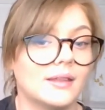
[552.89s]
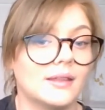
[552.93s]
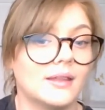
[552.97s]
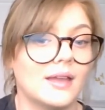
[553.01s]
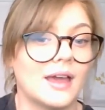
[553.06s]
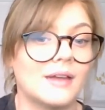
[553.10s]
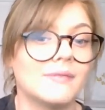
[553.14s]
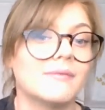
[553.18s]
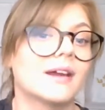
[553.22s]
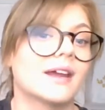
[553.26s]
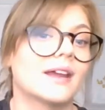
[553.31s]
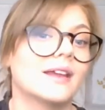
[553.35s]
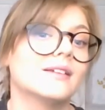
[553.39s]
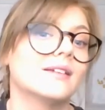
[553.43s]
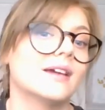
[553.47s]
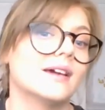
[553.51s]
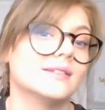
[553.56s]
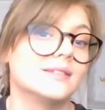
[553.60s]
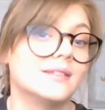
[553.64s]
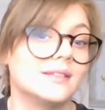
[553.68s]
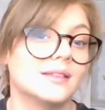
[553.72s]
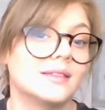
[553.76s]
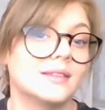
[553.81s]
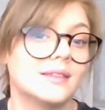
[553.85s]
and
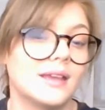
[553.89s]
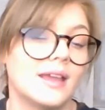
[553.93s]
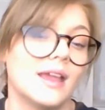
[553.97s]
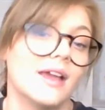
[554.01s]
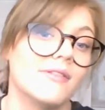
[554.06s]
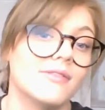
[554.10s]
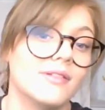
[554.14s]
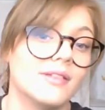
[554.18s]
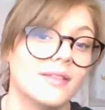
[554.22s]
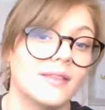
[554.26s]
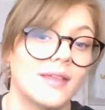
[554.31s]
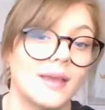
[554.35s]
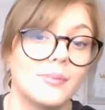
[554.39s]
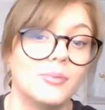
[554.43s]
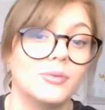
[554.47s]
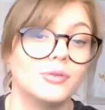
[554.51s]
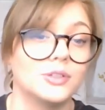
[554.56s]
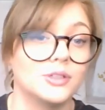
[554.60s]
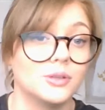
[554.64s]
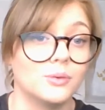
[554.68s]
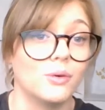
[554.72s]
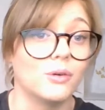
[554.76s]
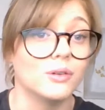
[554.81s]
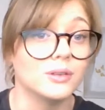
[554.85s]
recognising the effort that they put
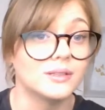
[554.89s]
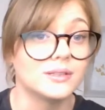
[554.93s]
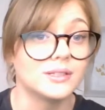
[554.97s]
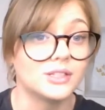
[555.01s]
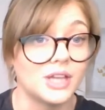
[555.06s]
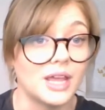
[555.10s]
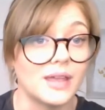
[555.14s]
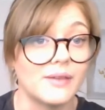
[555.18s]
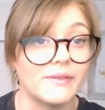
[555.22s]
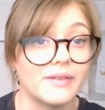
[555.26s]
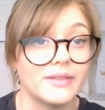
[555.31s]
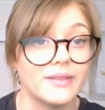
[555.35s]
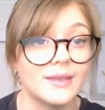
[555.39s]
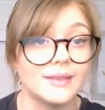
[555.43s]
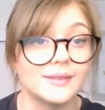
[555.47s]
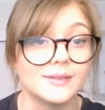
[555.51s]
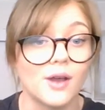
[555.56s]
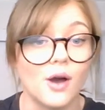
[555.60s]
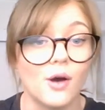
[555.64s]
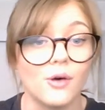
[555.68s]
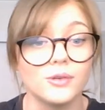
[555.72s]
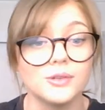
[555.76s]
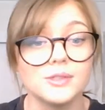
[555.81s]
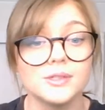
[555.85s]
towards achieving these
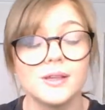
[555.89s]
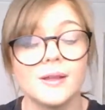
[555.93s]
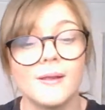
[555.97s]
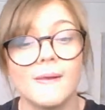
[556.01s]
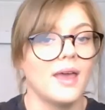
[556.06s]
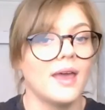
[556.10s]
goals.